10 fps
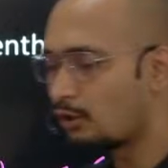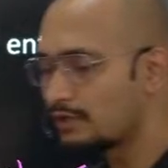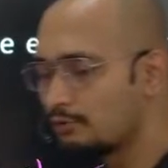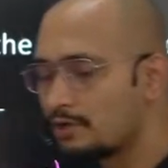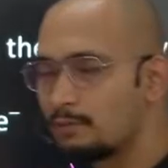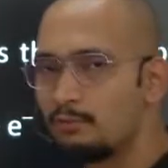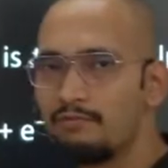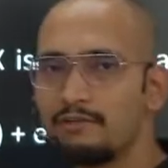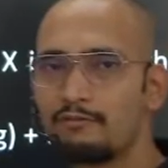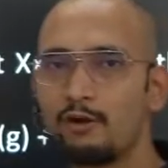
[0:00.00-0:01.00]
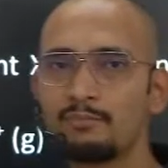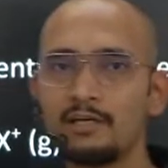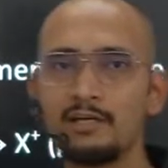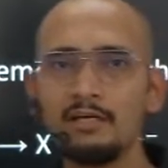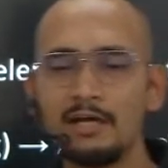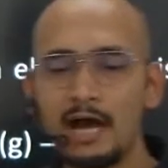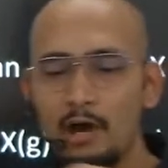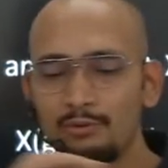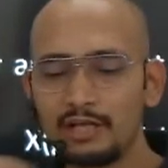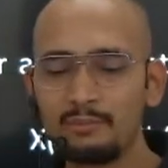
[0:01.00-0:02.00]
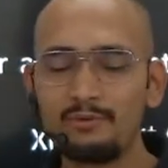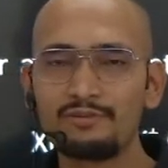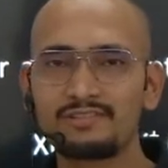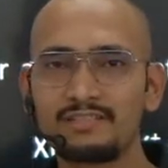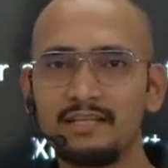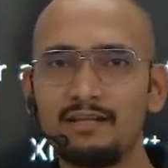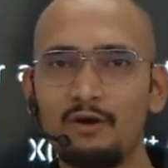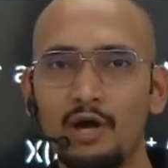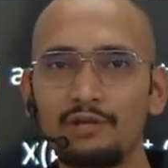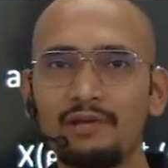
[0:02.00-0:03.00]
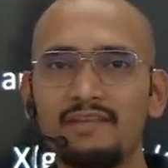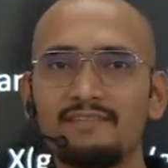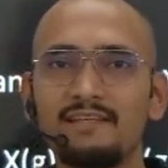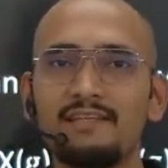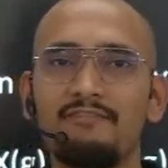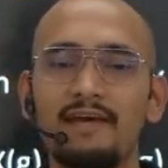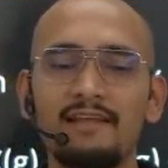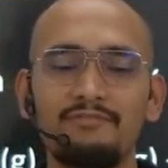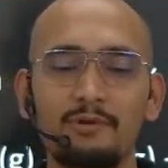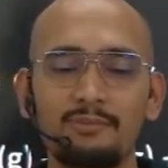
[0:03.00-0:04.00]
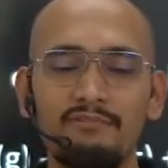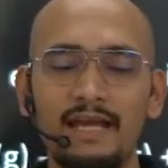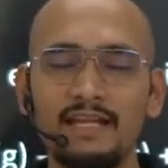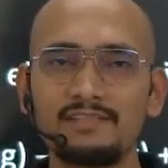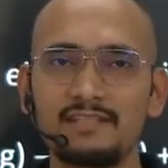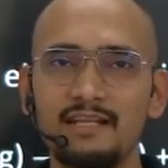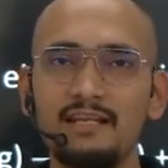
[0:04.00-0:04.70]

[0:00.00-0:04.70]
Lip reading: you are removing from the outermost shell, or you can say from the valence shell,